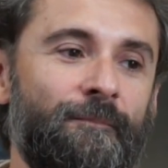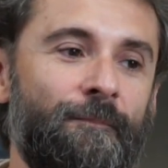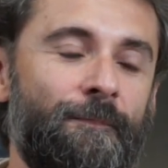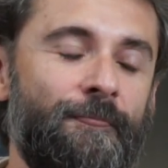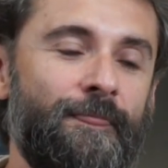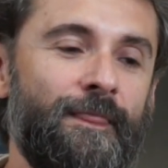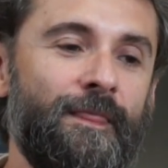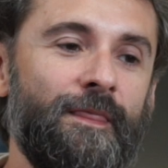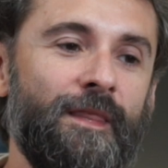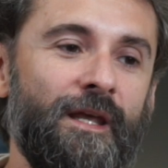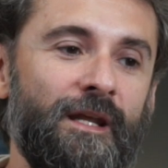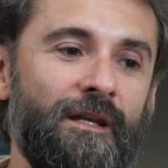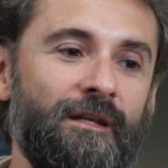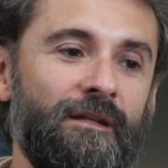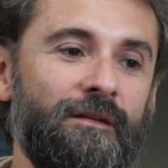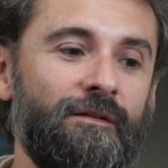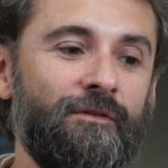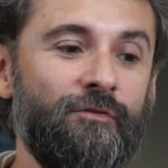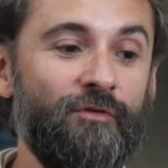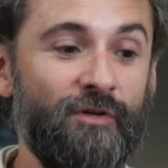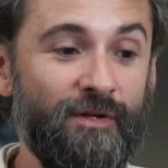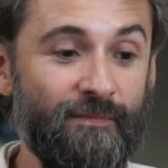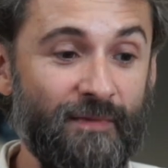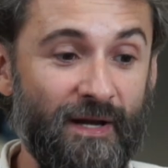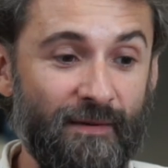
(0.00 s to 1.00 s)
Then
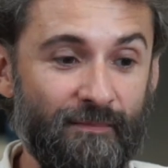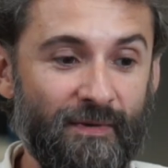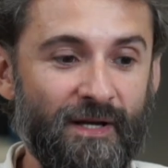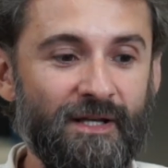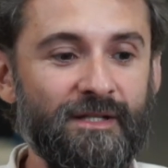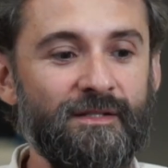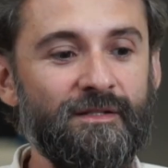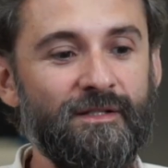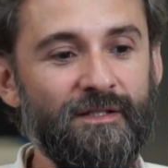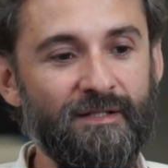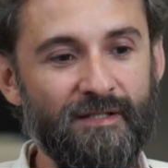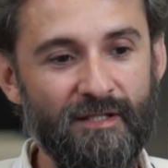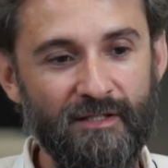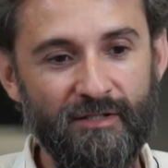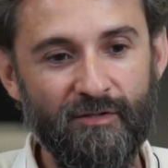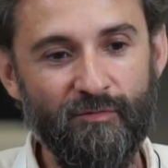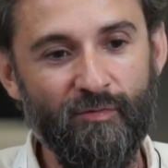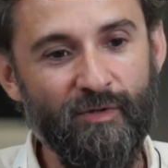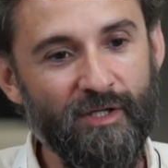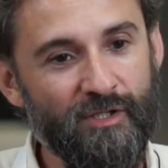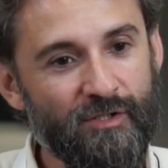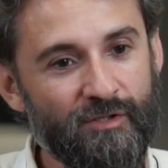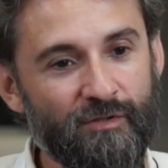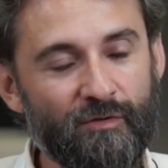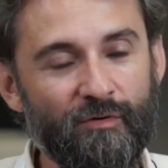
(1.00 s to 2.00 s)
during my masters I
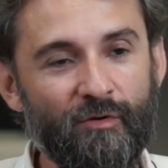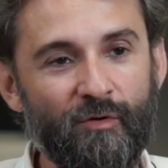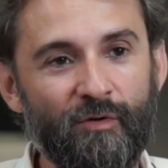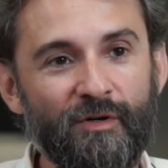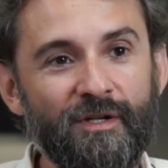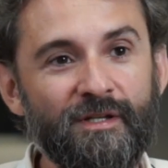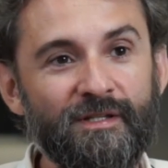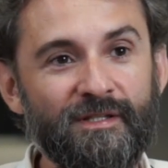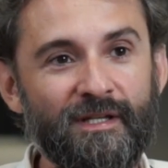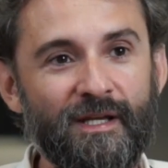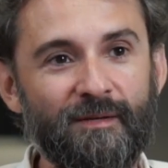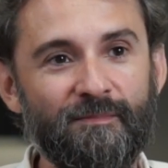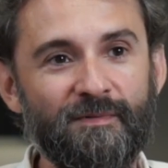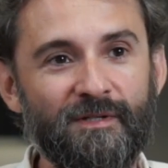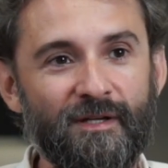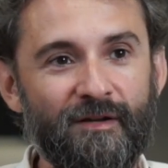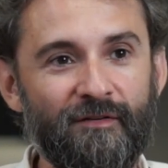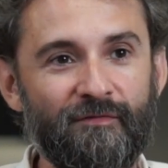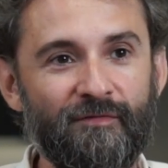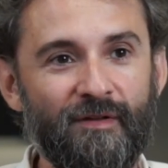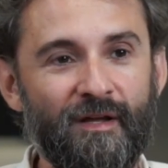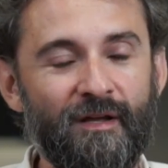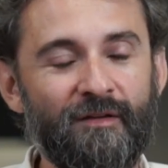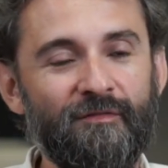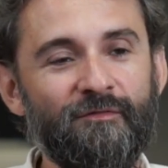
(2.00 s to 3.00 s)
switched to cordyceps
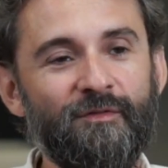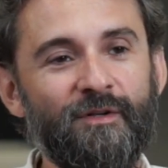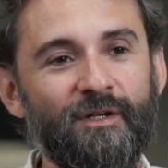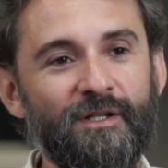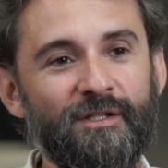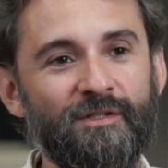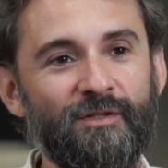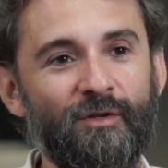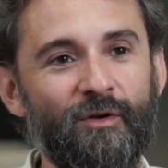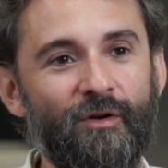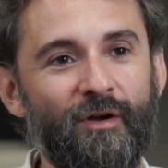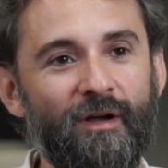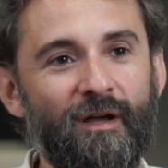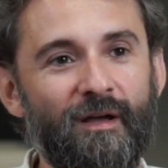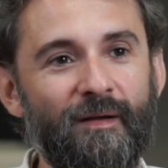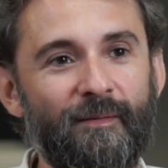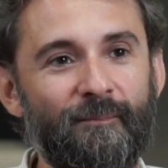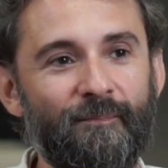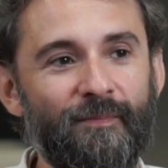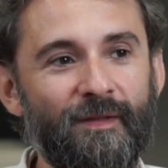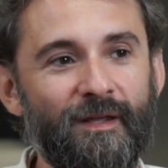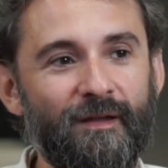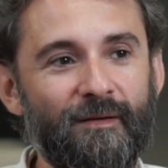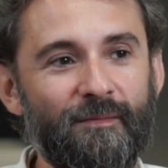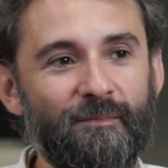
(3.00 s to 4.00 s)
after I saw
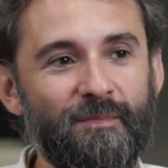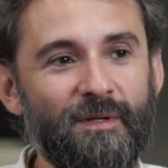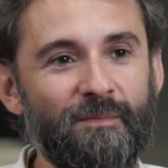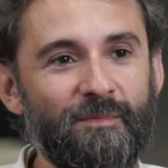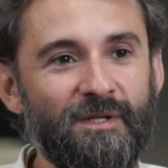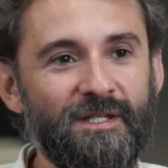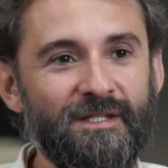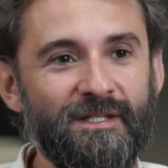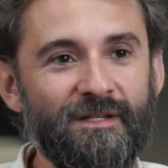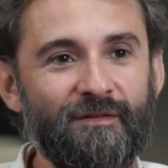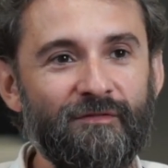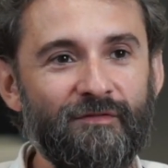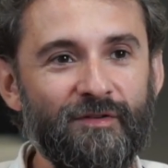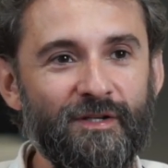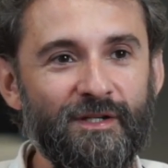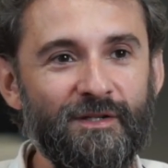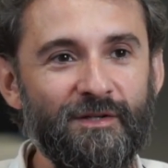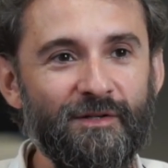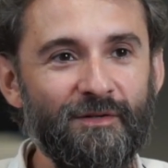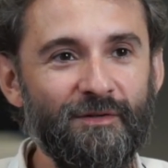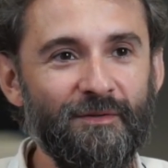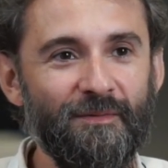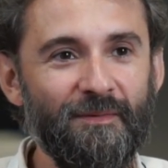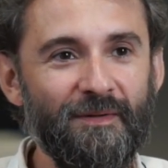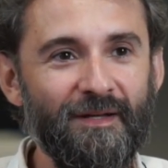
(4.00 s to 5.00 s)
the BBC
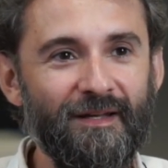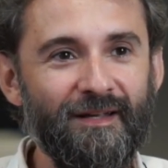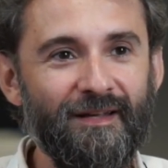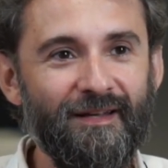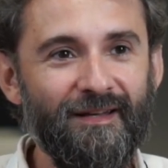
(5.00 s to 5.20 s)
video,